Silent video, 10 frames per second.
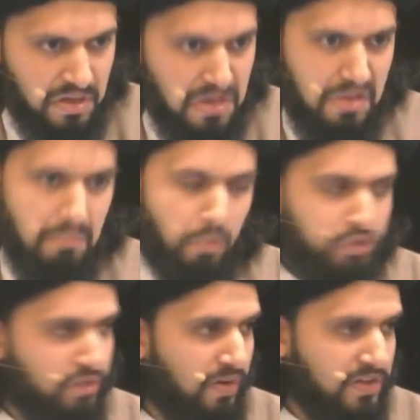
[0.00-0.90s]
Most
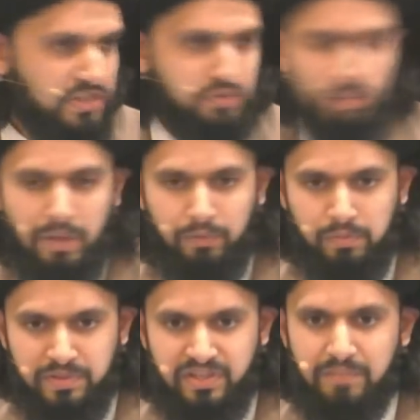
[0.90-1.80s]
of us will probably
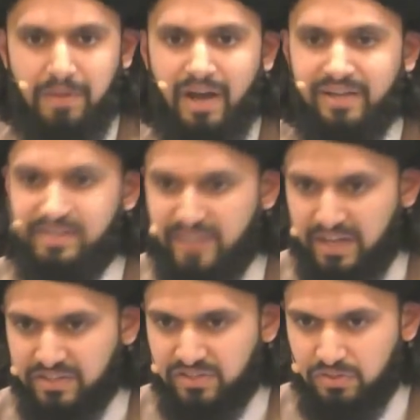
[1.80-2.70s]
be sitting behind a
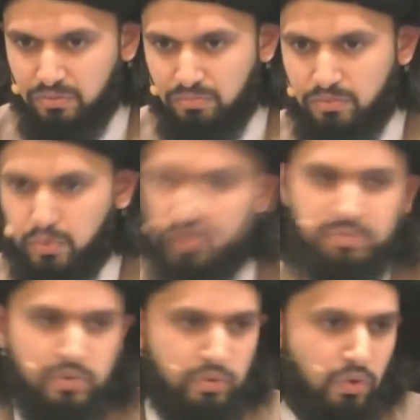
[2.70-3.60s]
desk, doing
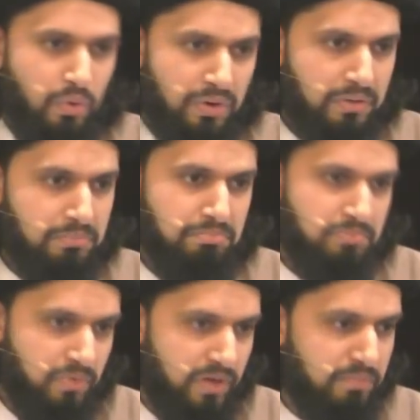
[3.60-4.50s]
computer work,
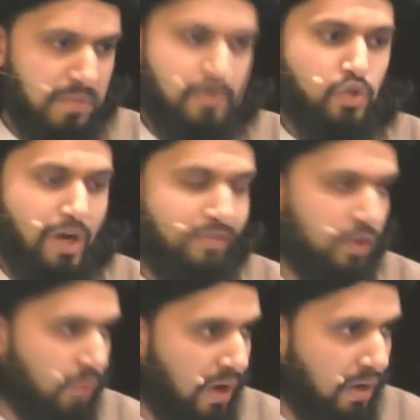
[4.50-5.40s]
right? Maybe driving
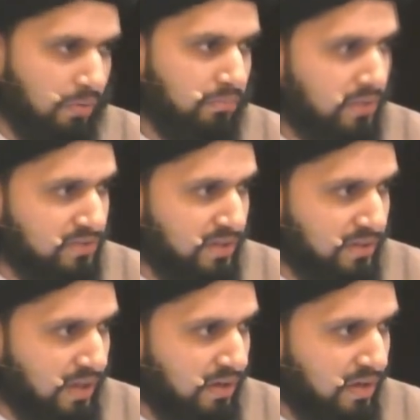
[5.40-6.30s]
around, things like
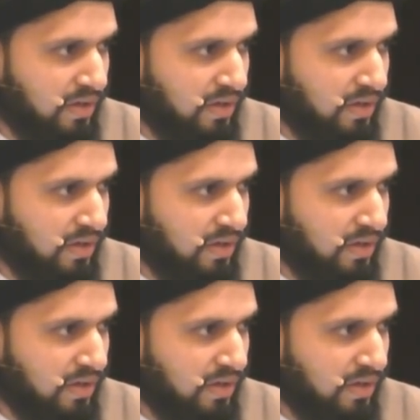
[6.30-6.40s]
that.